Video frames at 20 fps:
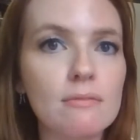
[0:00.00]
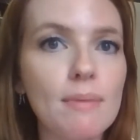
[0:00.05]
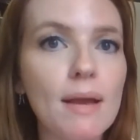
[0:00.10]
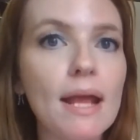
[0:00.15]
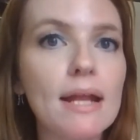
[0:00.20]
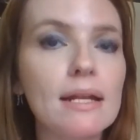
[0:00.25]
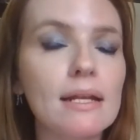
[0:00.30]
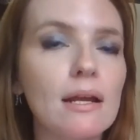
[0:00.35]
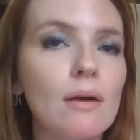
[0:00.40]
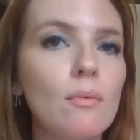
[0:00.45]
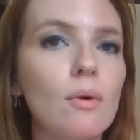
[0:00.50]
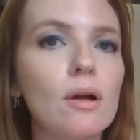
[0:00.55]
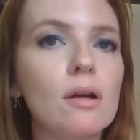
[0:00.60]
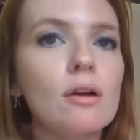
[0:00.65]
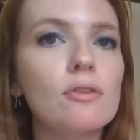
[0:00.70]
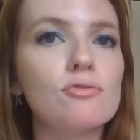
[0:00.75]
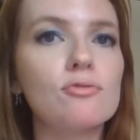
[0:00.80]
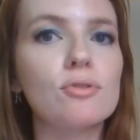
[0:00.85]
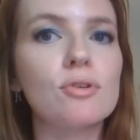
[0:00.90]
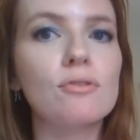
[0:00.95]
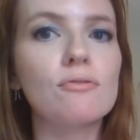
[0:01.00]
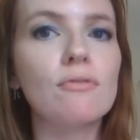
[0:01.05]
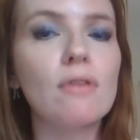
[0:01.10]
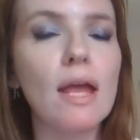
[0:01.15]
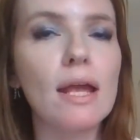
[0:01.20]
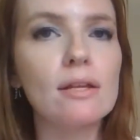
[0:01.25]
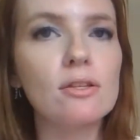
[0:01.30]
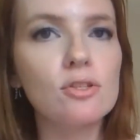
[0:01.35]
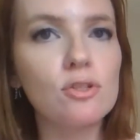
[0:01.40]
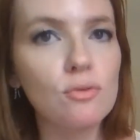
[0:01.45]
depending on what country you're
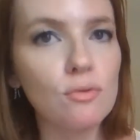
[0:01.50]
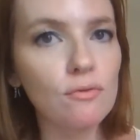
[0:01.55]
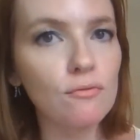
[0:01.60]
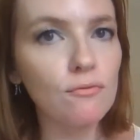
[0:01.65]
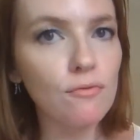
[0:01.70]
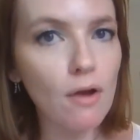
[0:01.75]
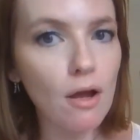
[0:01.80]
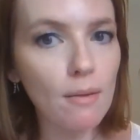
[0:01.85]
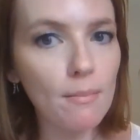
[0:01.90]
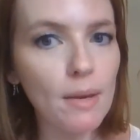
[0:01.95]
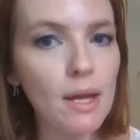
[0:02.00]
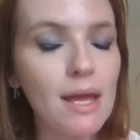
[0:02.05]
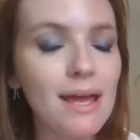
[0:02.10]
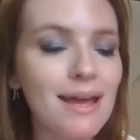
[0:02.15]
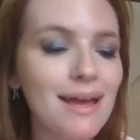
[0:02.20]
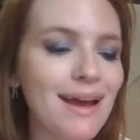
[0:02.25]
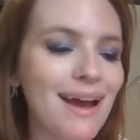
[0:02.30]
flying to and from